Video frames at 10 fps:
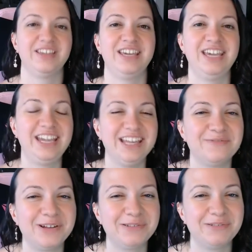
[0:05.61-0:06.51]
Hey guys,
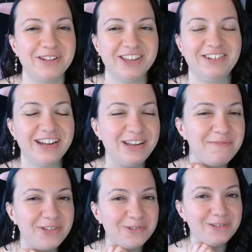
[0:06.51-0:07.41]
welcome to my channel. I'm
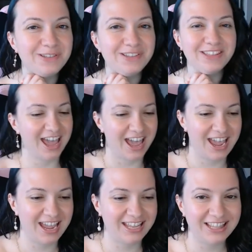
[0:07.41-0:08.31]
Jules,
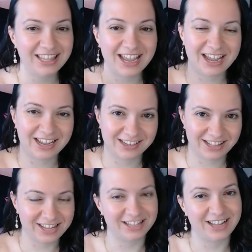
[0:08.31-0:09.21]
and
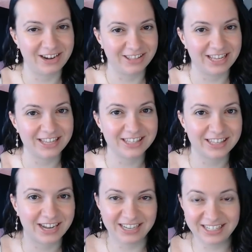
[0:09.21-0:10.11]
like the title says,
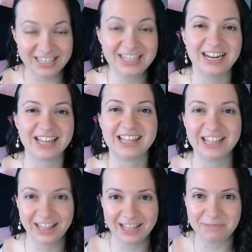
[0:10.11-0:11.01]
I did
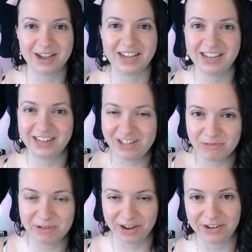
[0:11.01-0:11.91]
accidentally buy a
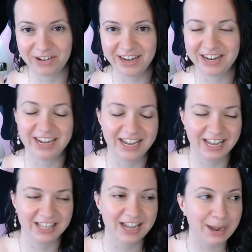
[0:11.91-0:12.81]
Japan crate. I
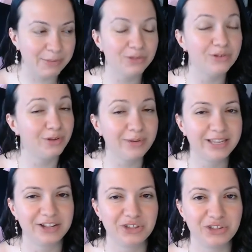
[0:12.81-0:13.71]
had absolutely no
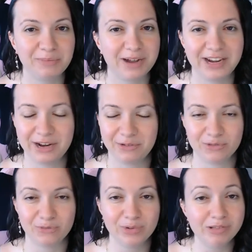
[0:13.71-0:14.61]
intention to buy it. It was
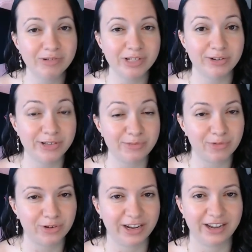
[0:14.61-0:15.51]
really, really early in the morning.